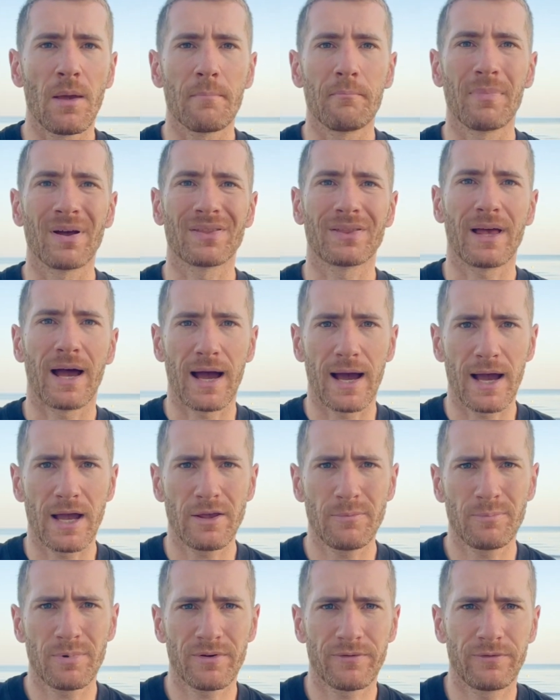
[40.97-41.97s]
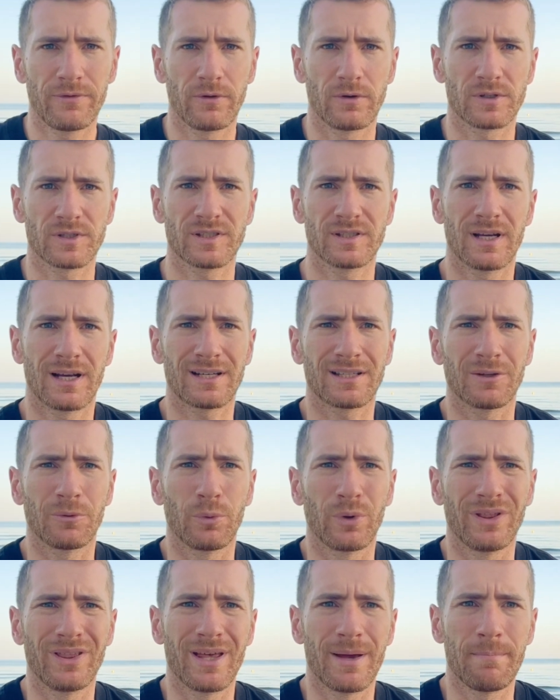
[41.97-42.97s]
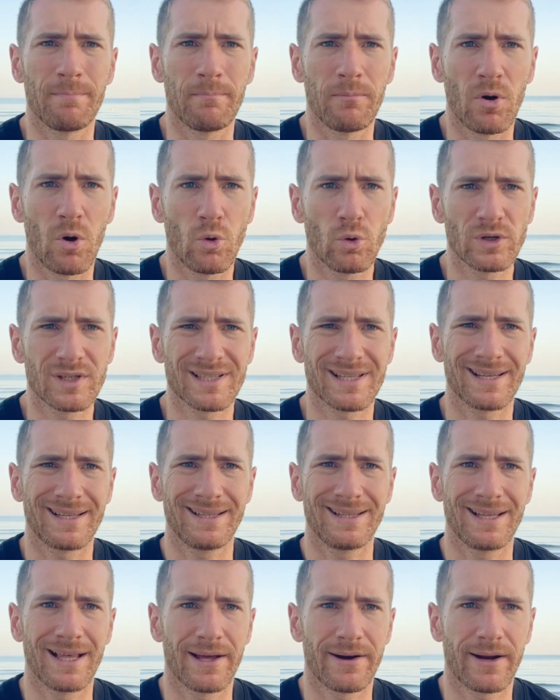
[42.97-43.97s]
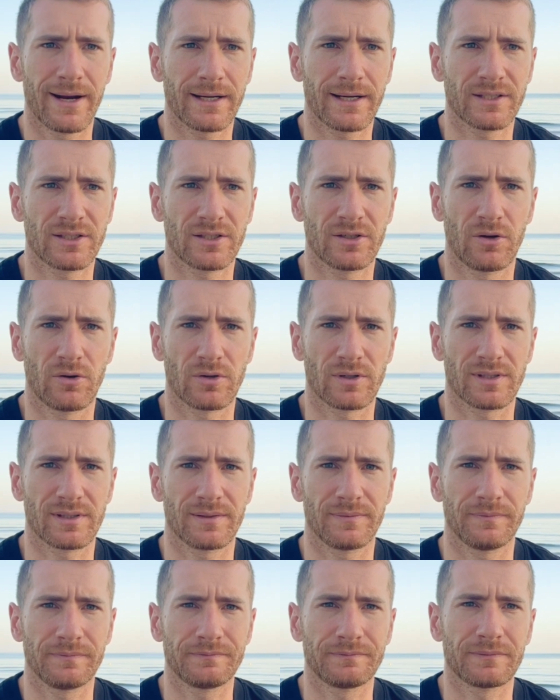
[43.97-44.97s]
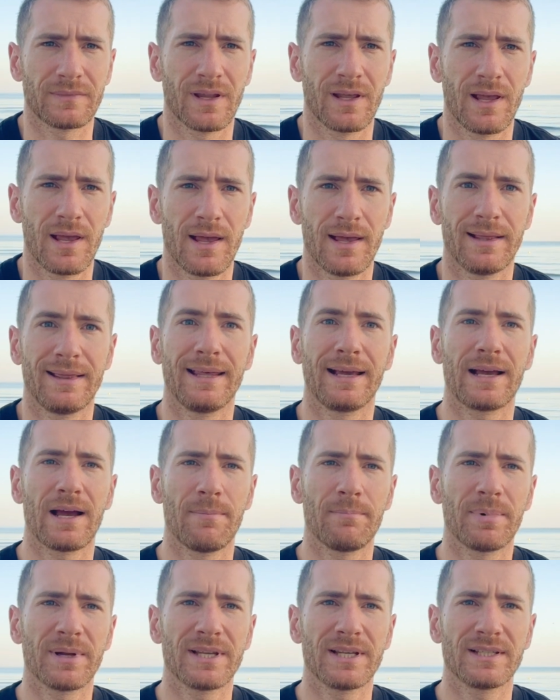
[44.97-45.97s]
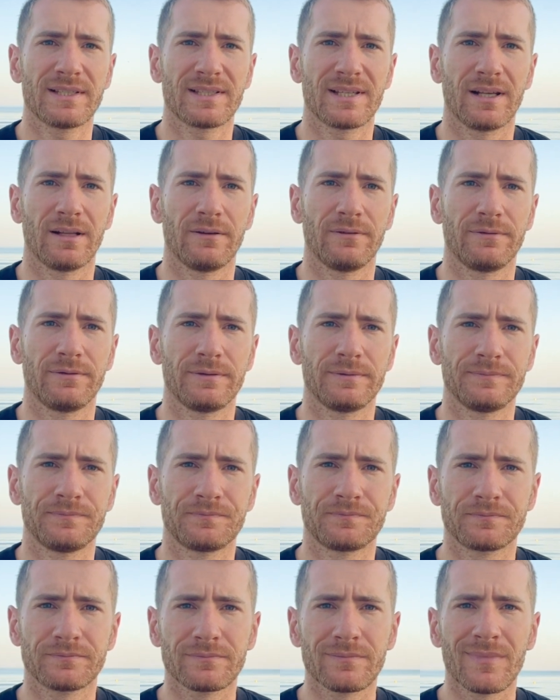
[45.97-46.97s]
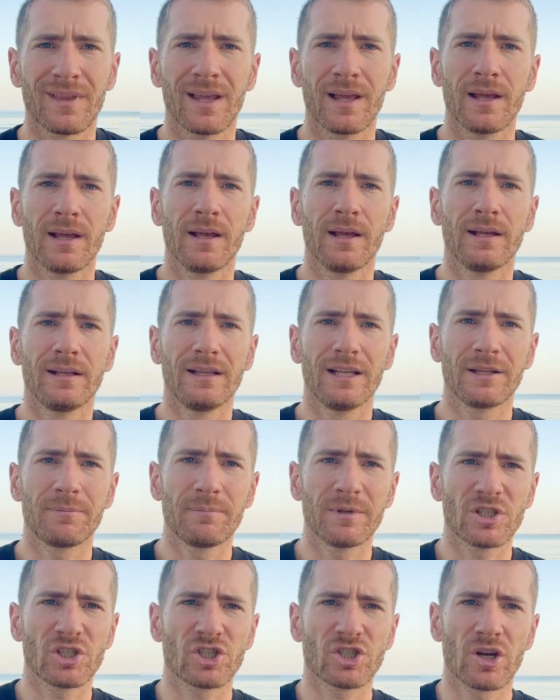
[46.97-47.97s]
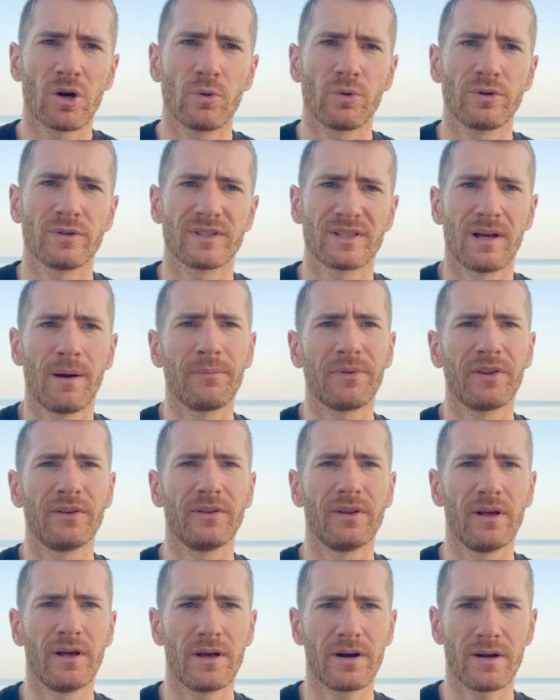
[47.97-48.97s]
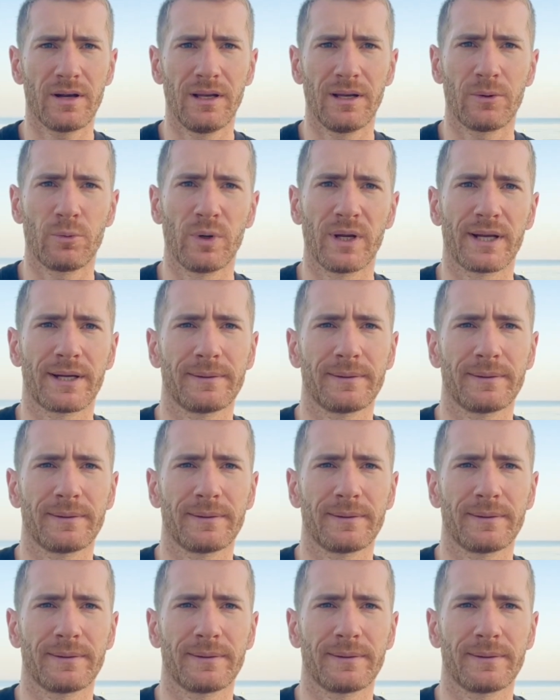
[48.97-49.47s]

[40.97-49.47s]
But I prefer starting with the most direct source, the company itself. Let me show you something really quick.